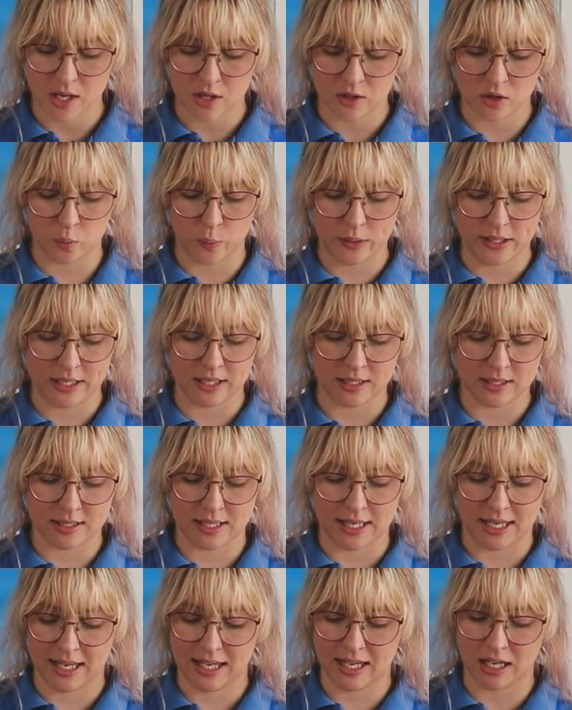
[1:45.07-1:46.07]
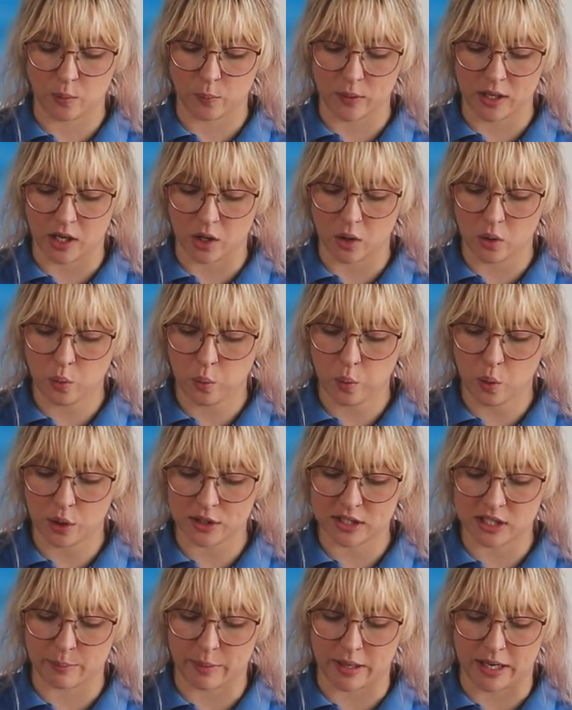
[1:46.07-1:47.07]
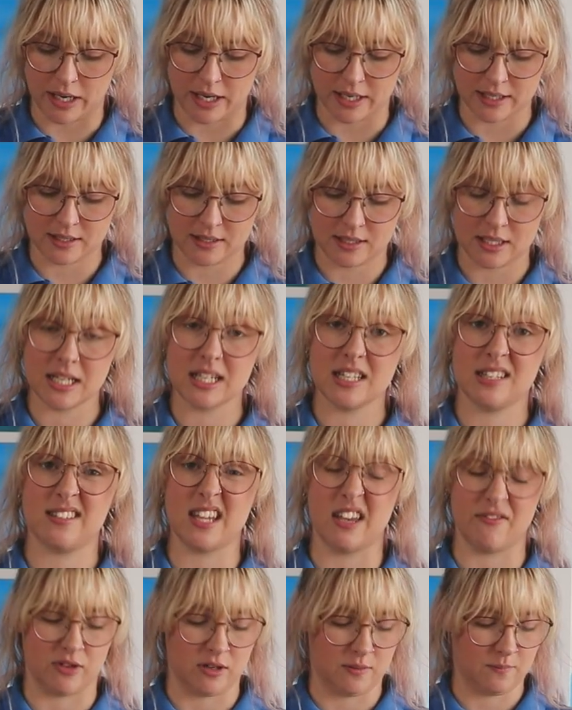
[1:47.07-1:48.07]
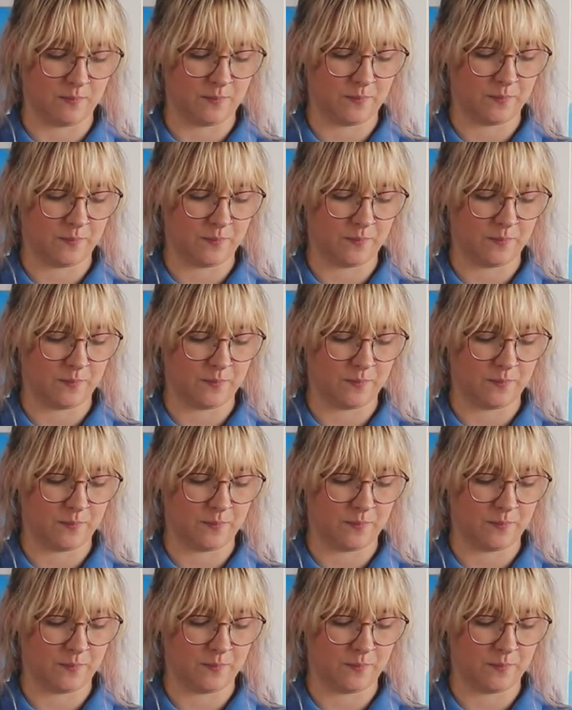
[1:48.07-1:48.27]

So we can see here we are quarter past seven.